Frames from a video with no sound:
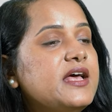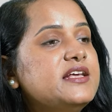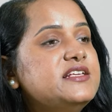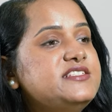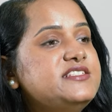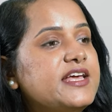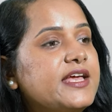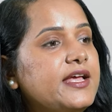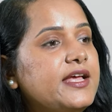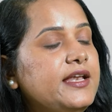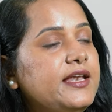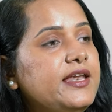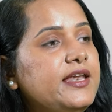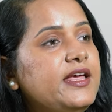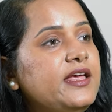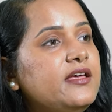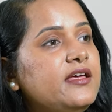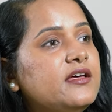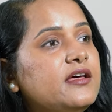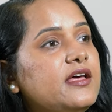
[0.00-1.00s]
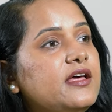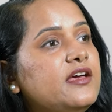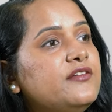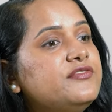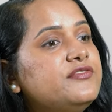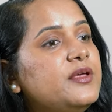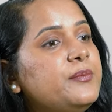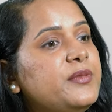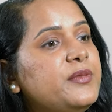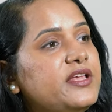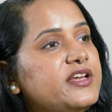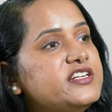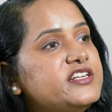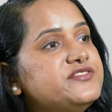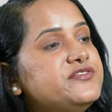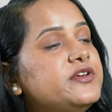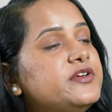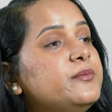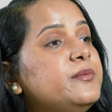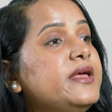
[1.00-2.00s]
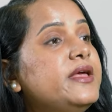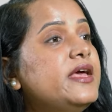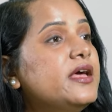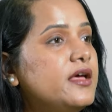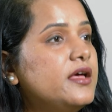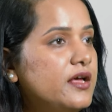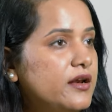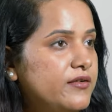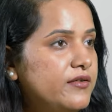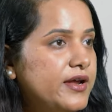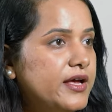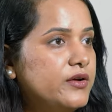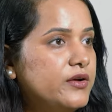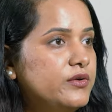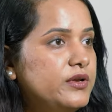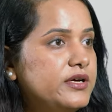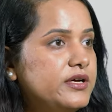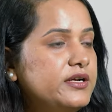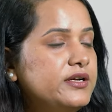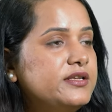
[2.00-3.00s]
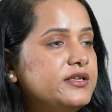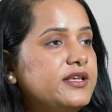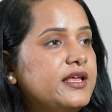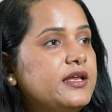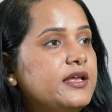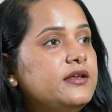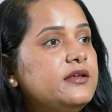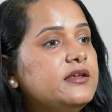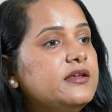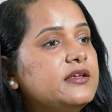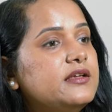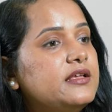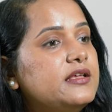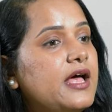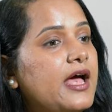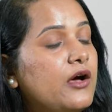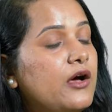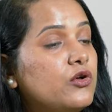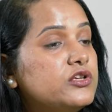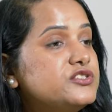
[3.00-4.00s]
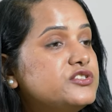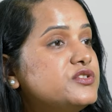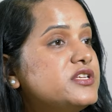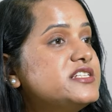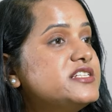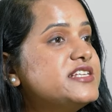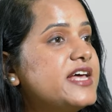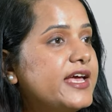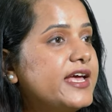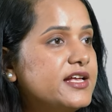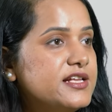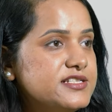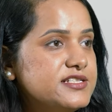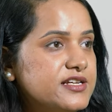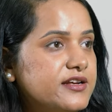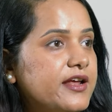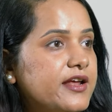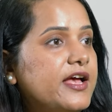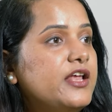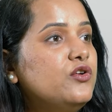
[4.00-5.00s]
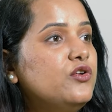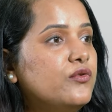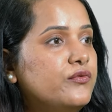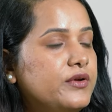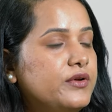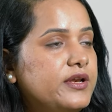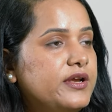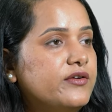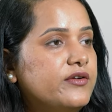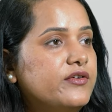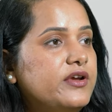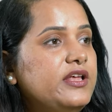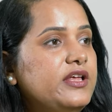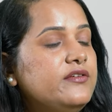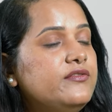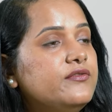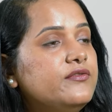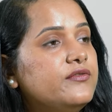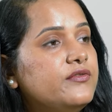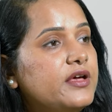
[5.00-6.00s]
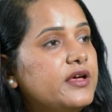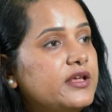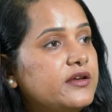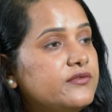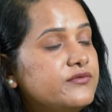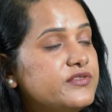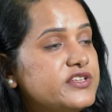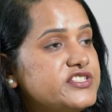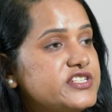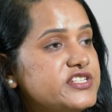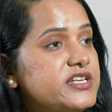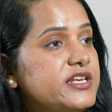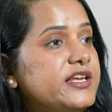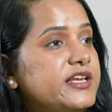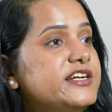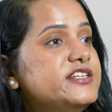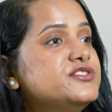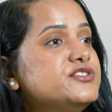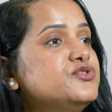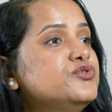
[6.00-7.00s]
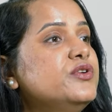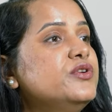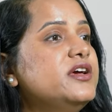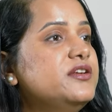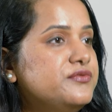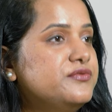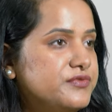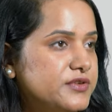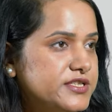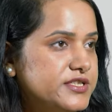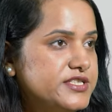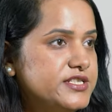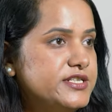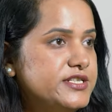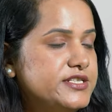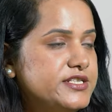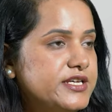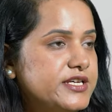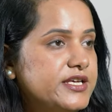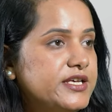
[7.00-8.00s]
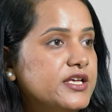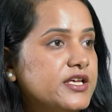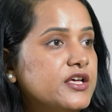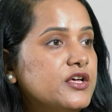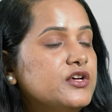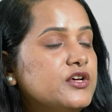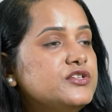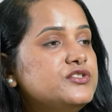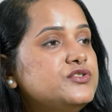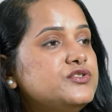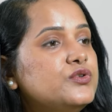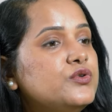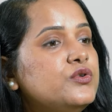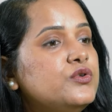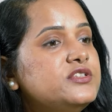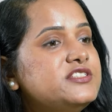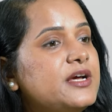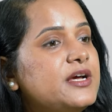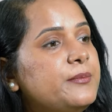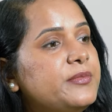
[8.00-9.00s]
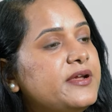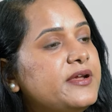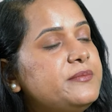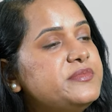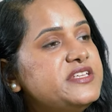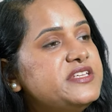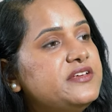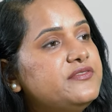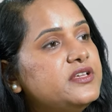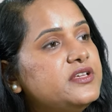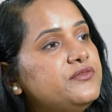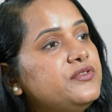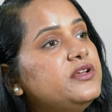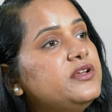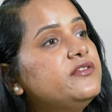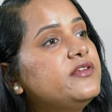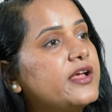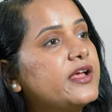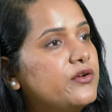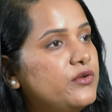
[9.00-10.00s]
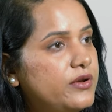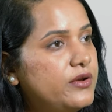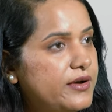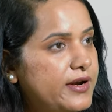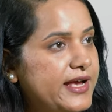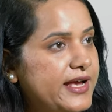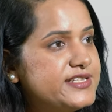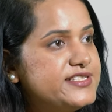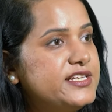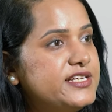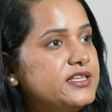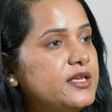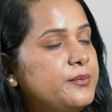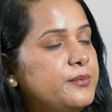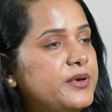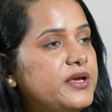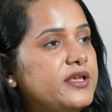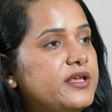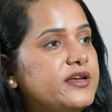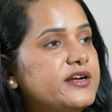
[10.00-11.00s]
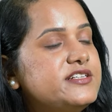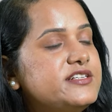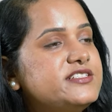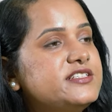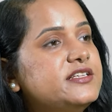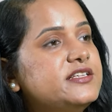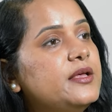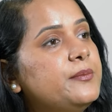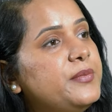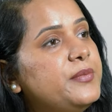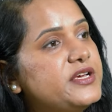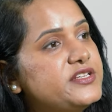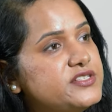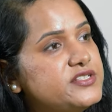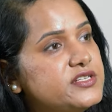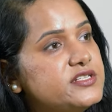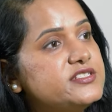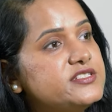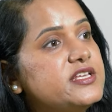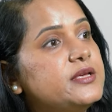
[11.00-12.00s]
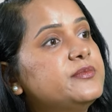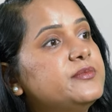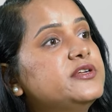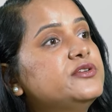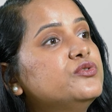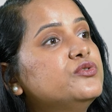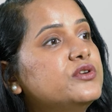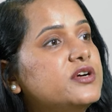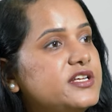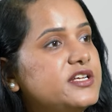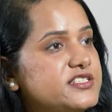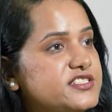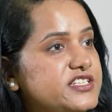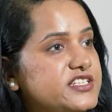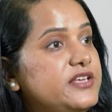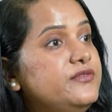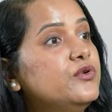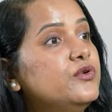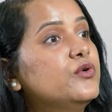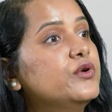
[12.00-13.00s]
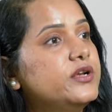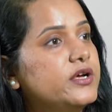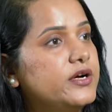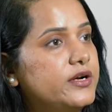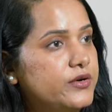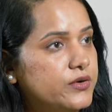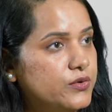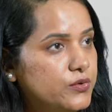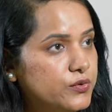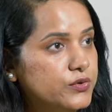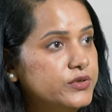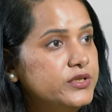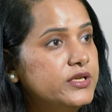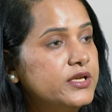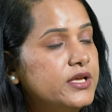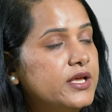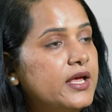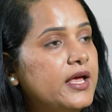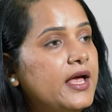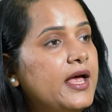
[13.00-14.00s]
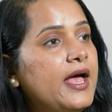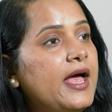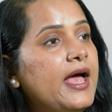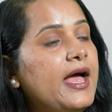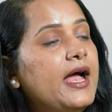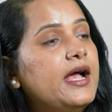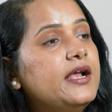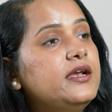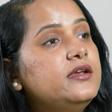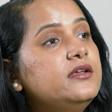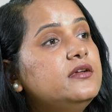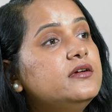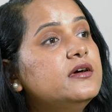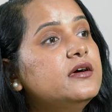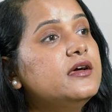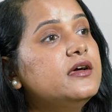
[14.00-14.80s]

Secondly, if the periods will be irregular, then also the cycles are anovulatory, which leads to infertility. So sometimes even with regularizing the periods, the patient is able to conceive on her own. And